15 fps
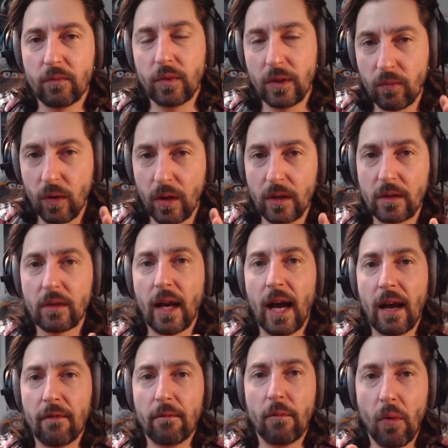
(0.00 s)
we want to
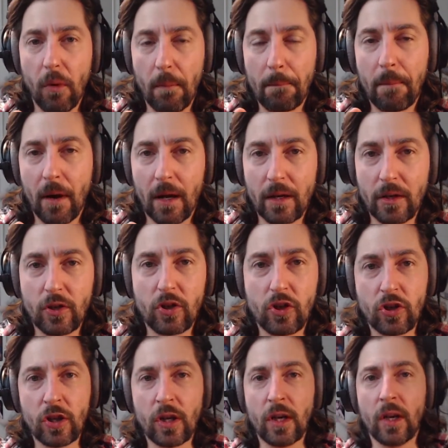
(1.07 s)
have more
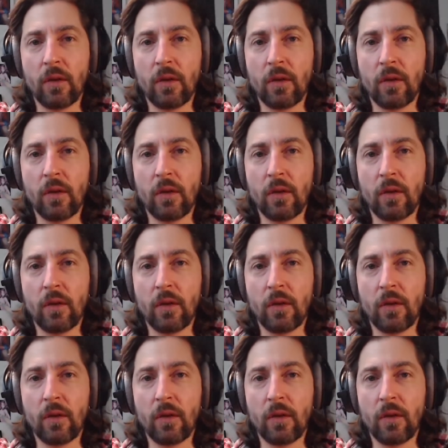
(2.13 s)
punch,